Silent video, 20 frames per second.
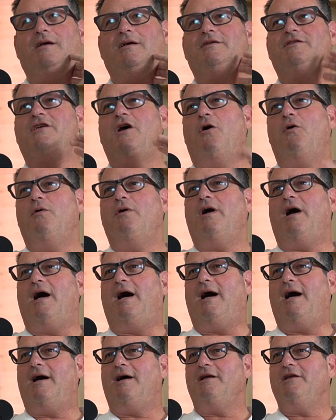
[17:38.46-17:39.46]
So,
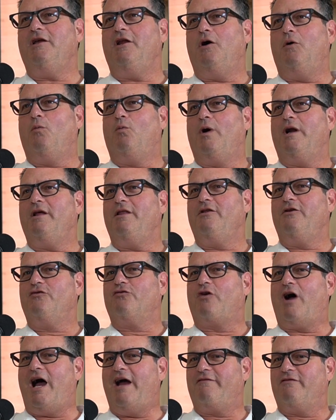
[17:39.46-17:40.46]
one of the
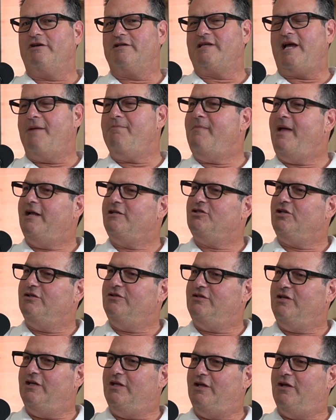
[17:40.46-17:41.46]
drivers I'd
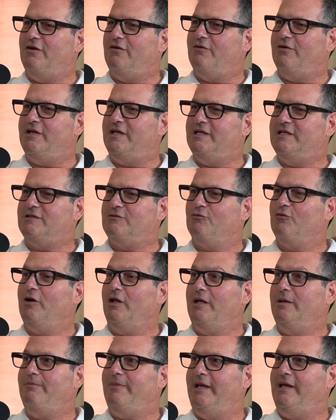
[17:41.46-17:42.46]
mentioned to you is
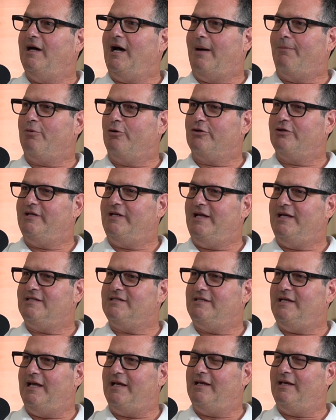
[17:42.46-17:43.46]
really being
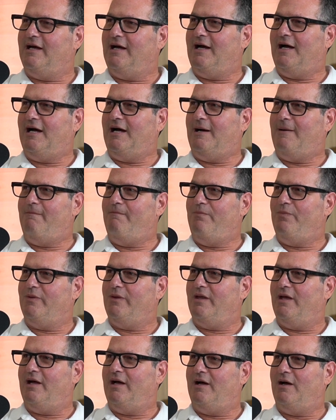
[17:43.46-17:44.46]
opportunistic,
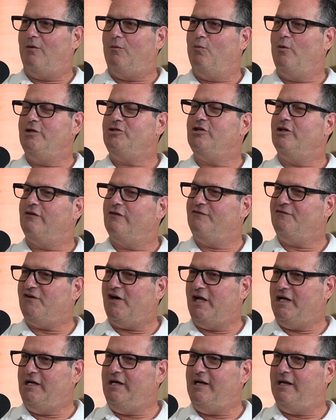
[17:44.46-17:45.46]
which is
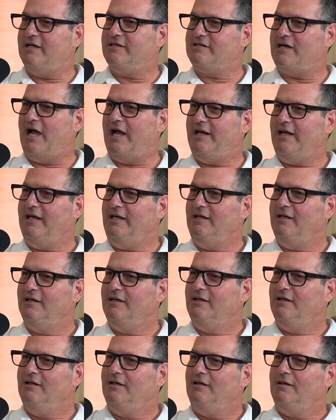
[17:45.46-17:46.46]
fun and exciting.
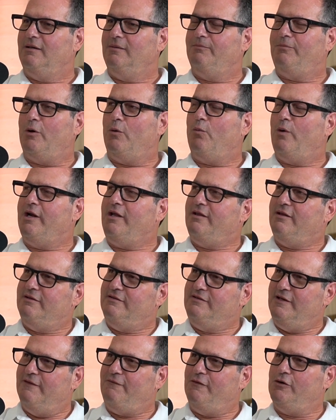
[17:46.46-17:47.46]
But one of the
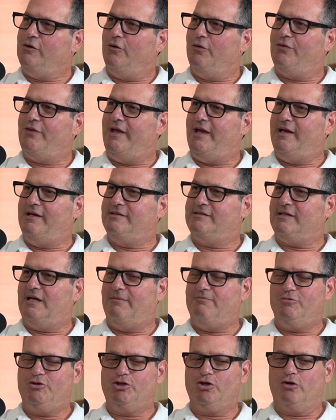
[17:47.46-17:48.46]
difficult things,
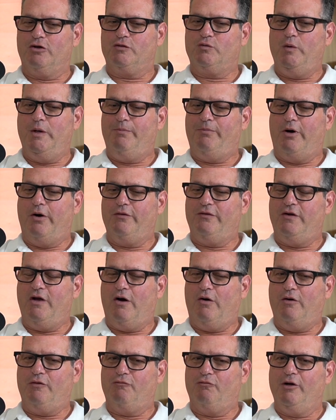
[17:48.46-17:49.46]
I'm sure, as we both
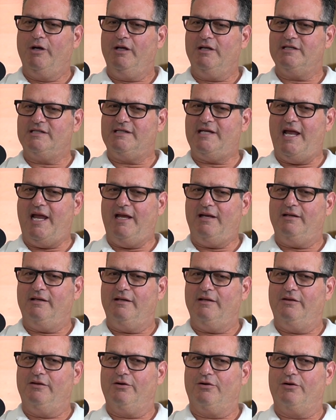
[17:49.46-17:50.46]
know, in real estate,
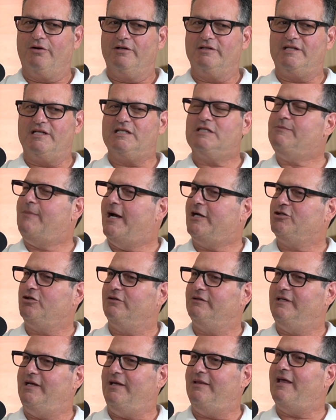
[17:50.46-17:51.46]
there is a
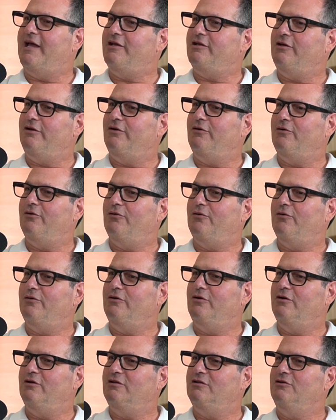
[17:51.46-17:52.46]
specialty that you
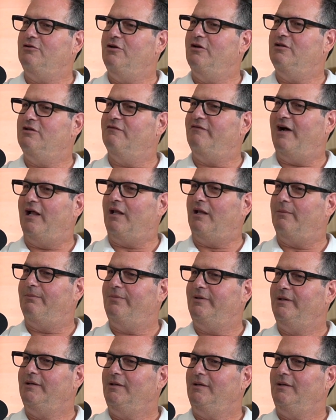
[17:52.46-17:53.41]
develop.